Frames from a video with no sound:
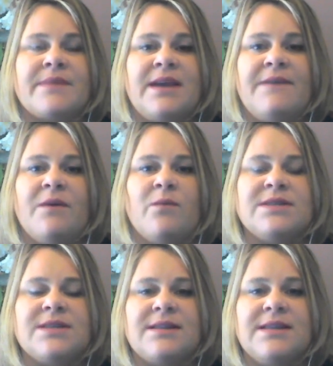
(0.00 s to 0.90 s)
if it
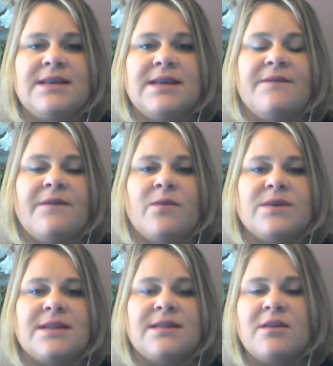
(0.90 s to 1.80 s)

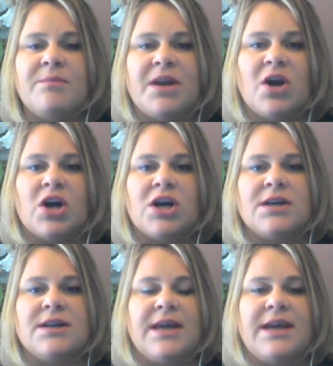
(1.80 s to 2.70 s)
was a little bit
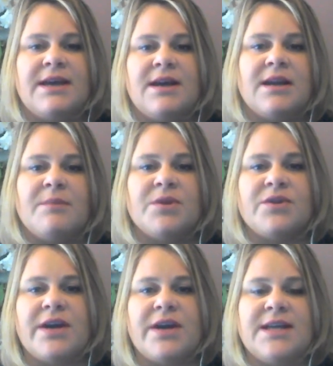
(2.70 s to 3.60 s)
hard, they kind of put
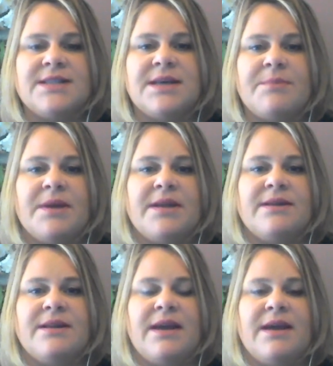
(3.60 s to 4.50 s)
their hands up
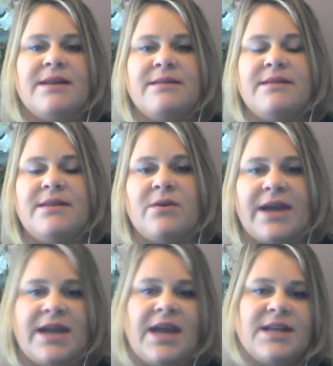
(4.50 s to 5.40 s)
and you know, I
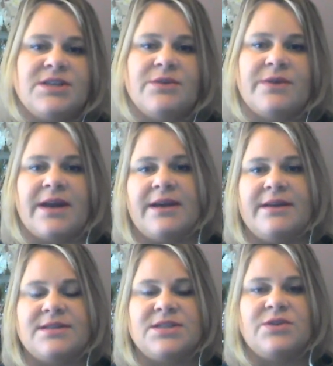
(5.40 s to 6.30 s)
can't do it,
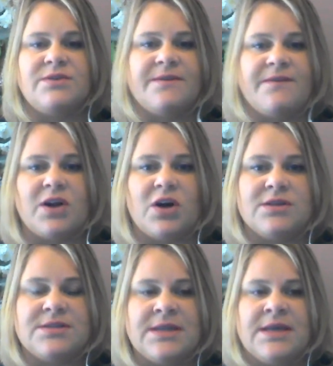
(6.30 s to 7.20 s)
it's too
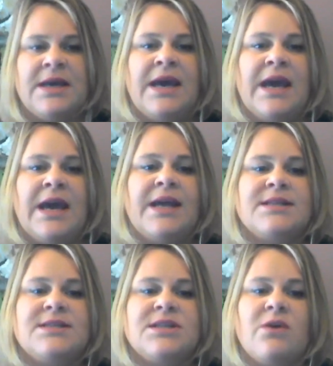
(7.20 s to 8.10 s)
difficult.
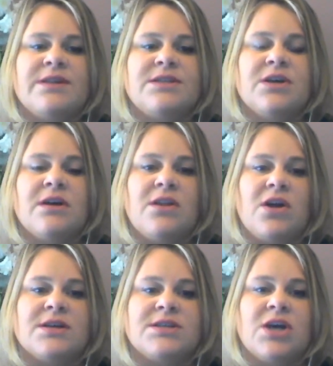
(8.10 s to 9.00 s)
And so it took a
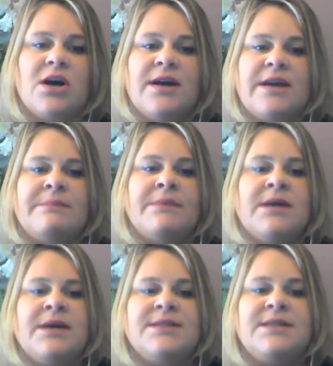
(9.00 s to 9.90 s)
long time
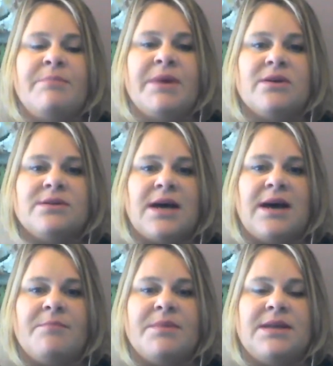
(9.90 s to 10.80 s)
to build
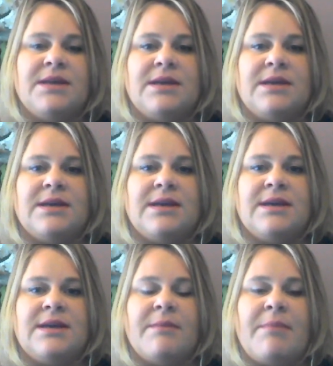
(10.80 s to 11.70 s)
up the
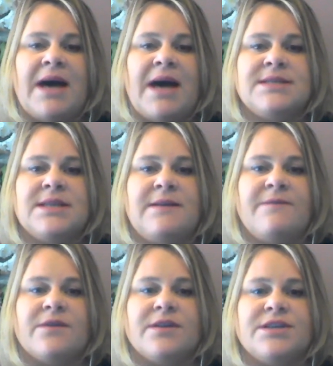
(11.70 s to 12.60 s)
capacity
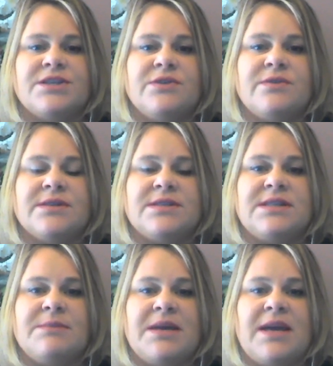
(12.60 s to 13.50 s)
for the students
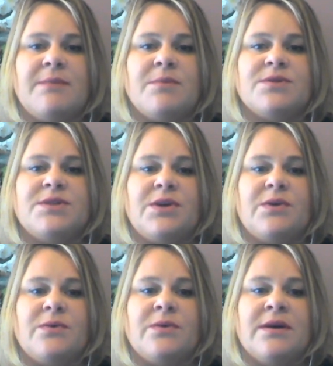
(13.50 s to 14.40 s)
to be able
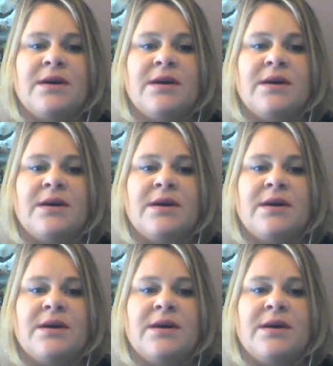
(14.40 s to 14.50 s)
to